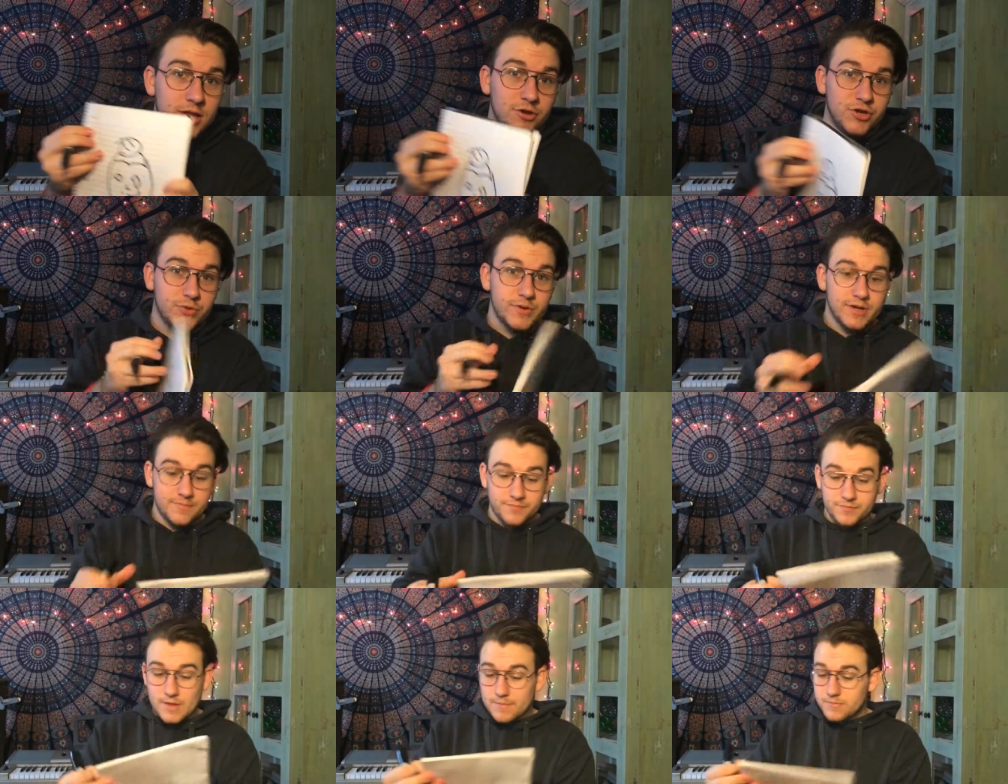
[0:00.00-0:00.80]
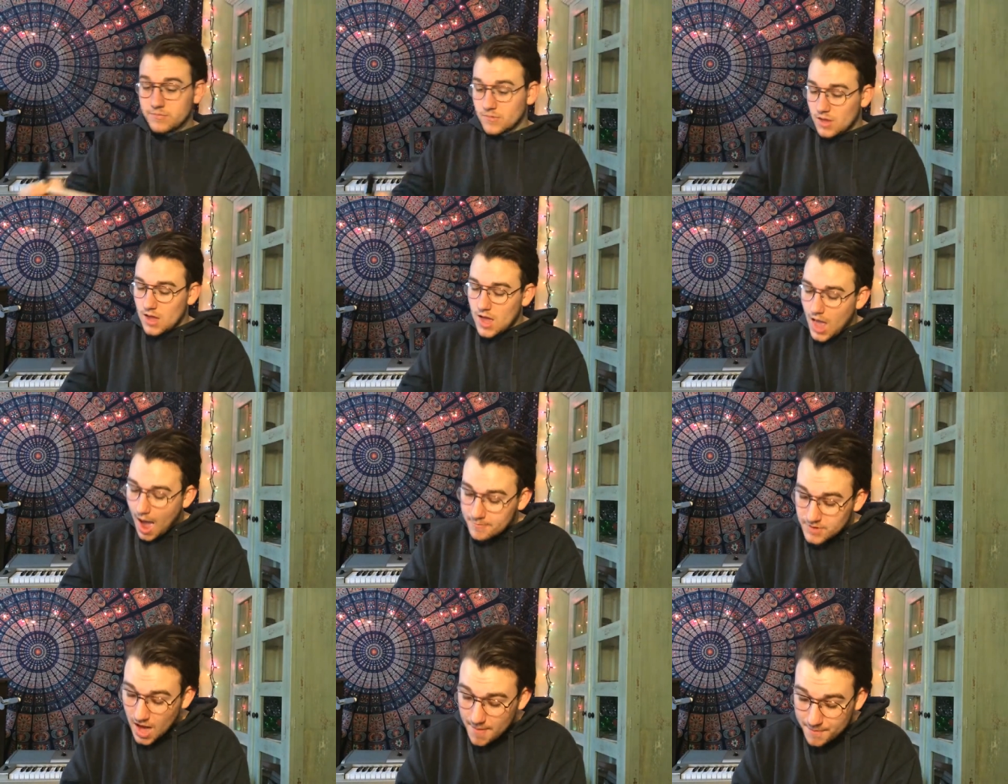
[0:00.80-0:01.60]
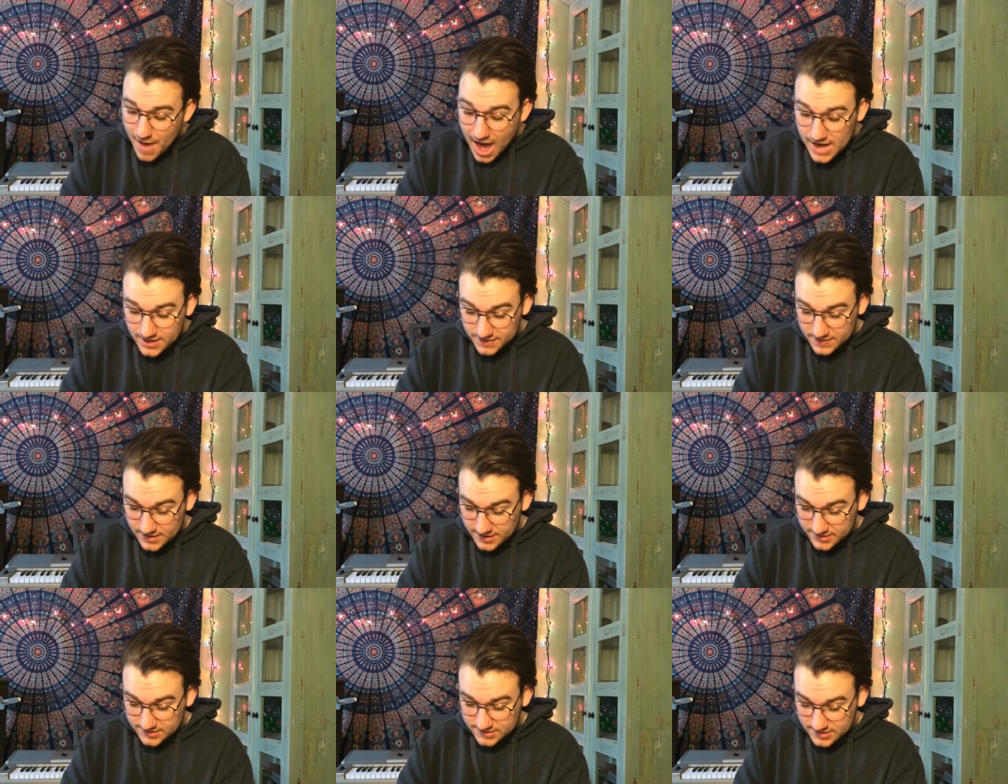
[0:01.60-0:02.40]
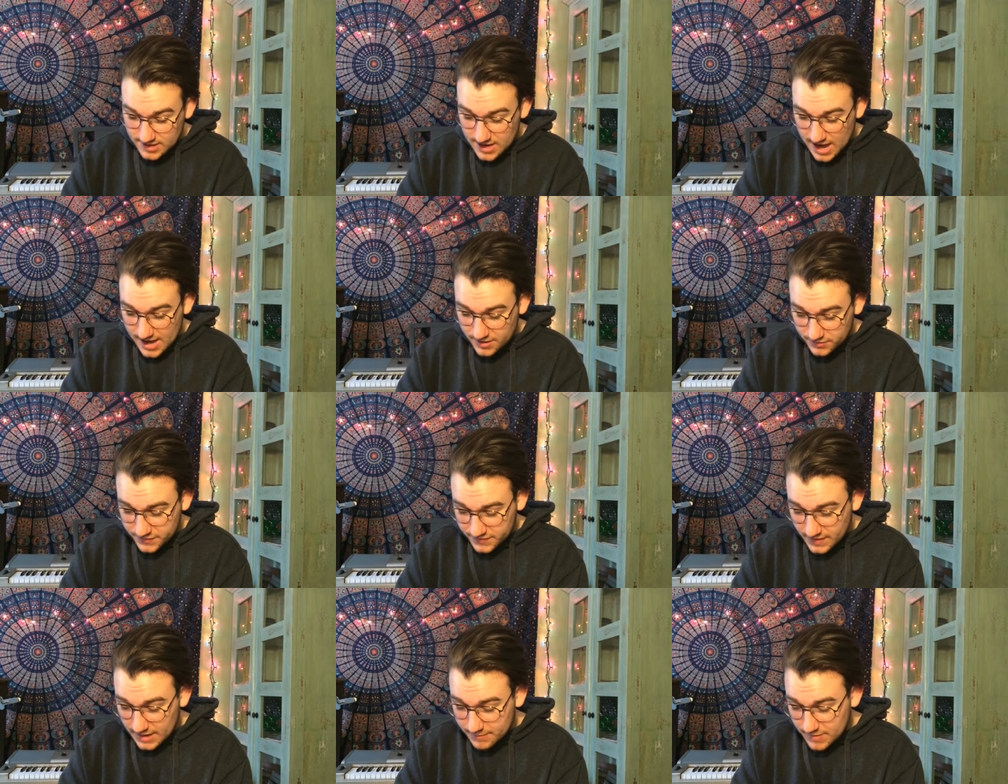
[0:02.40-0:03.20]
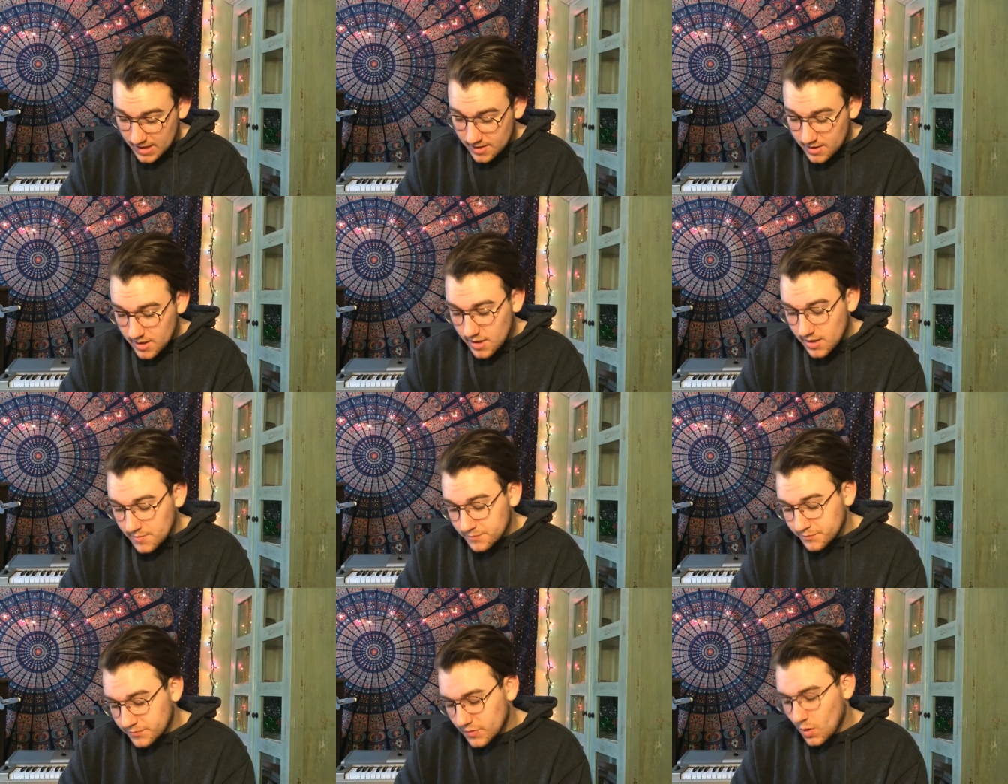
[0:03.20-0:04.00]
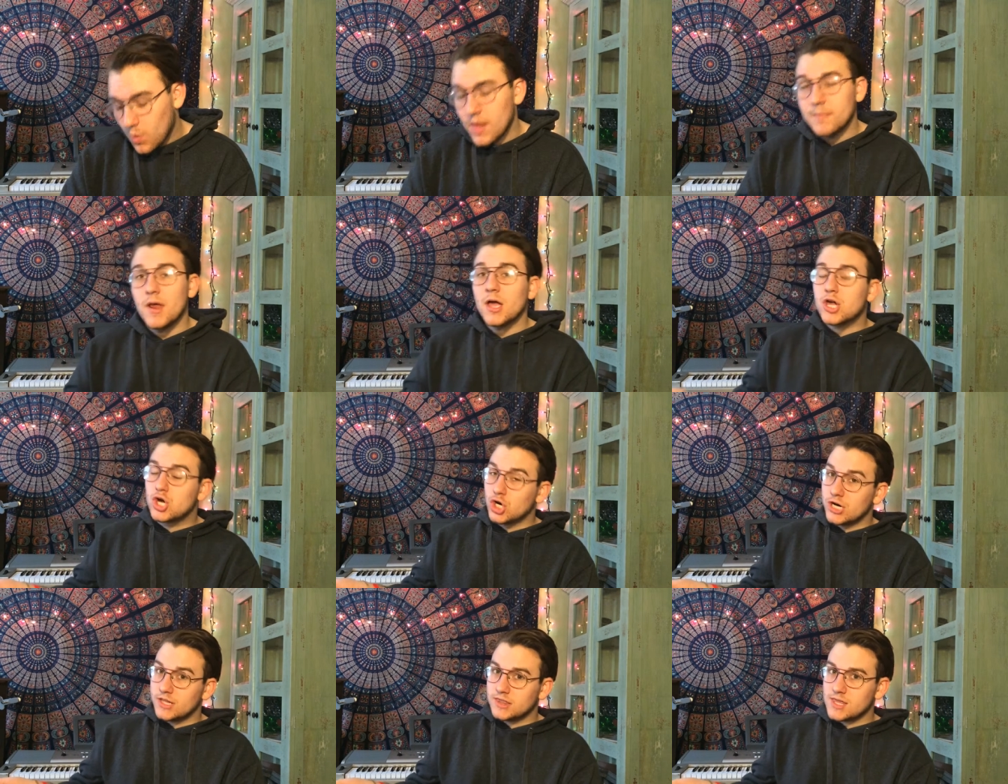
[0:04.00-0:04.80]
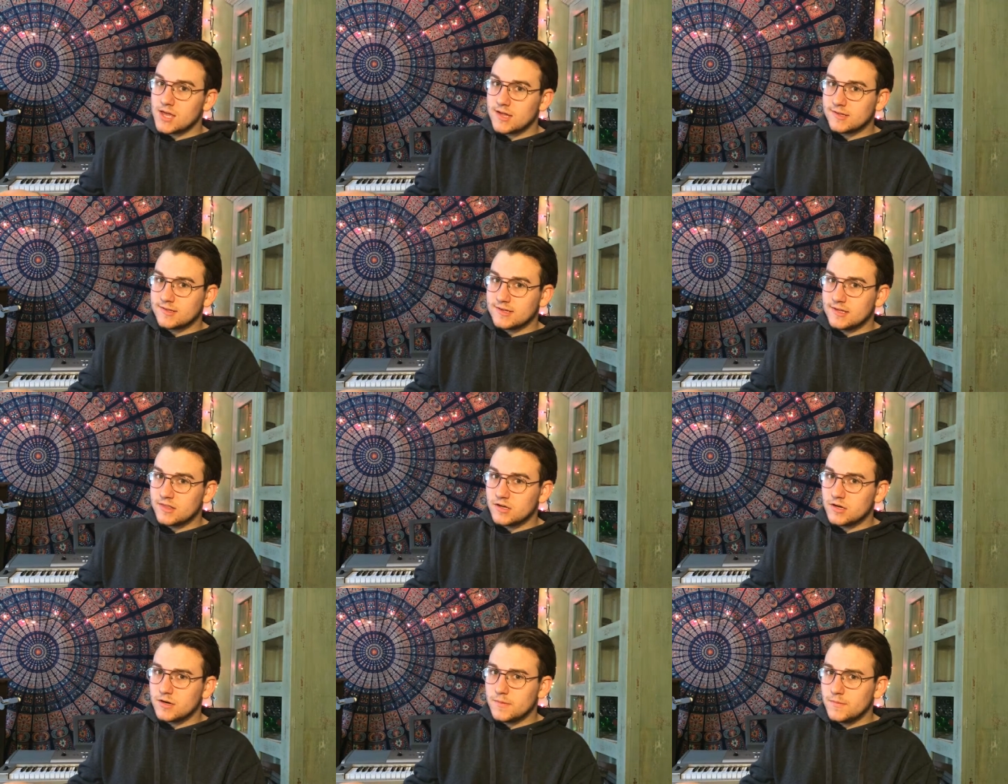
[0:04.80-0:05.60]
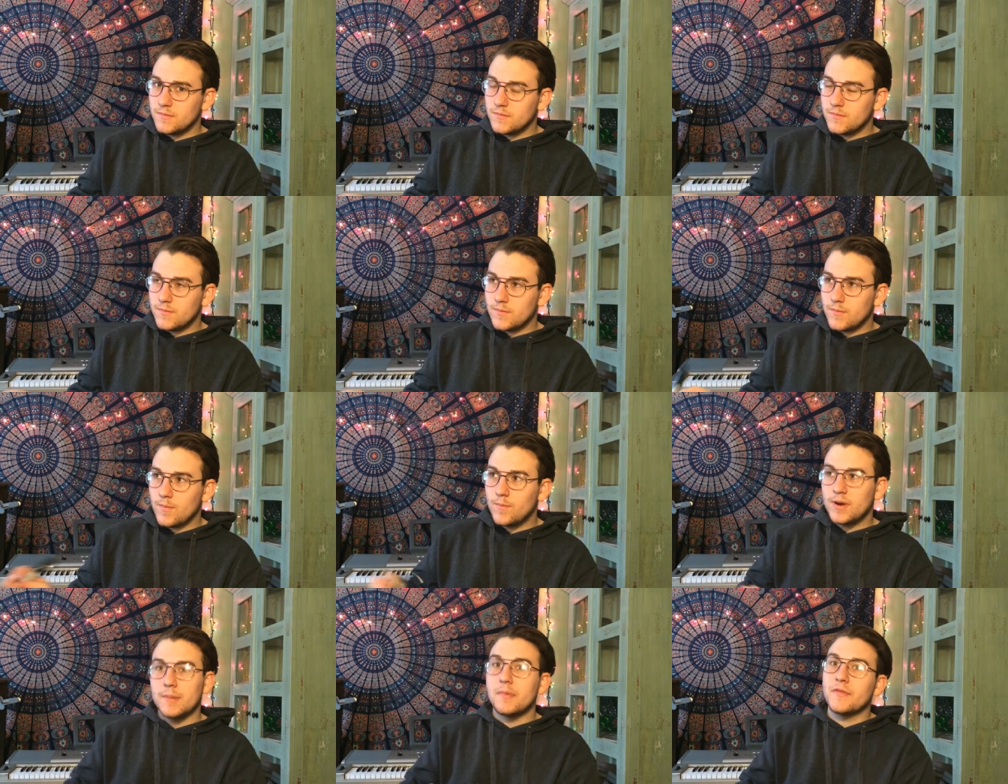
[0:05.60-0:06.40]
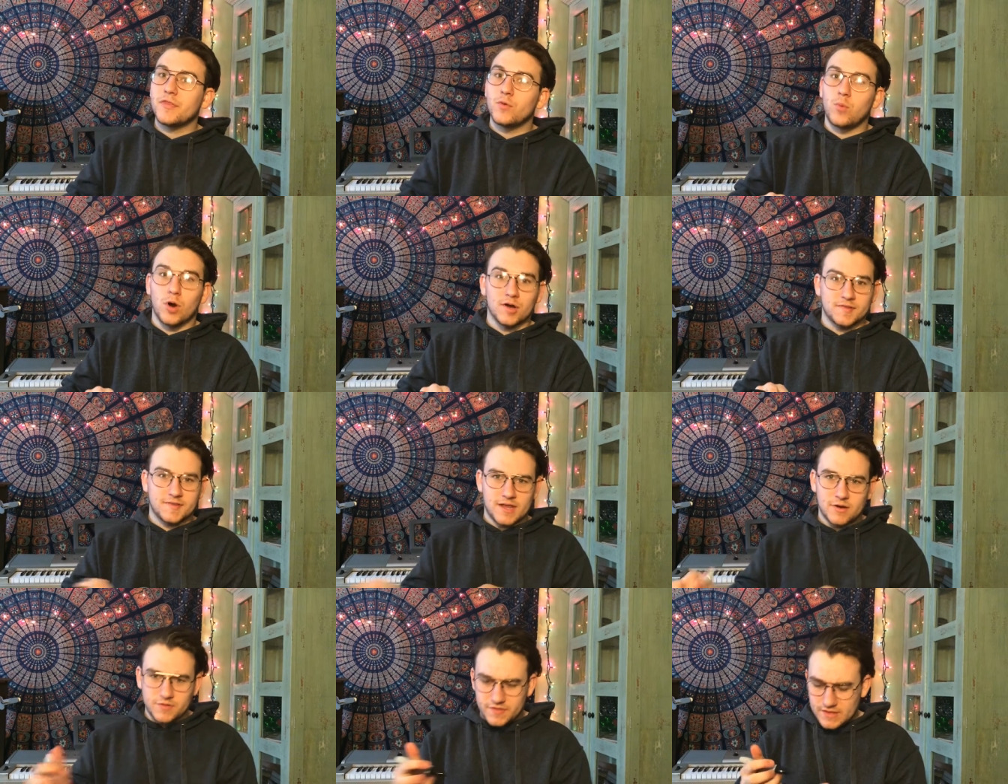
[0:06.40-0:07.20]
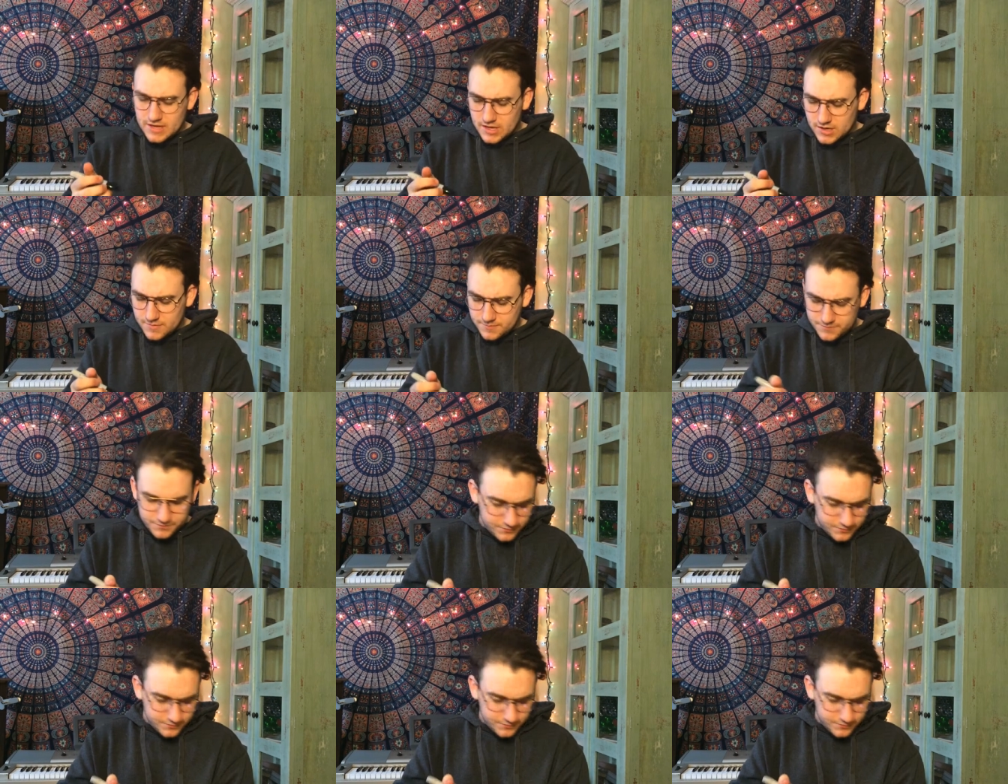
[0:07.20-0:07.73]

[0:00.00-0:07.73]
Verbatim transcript: You're doing... I'm, I'm not bad at this. I don't think that I'm... Well, I'm not good at this either. But I'm not the worst, I don't think.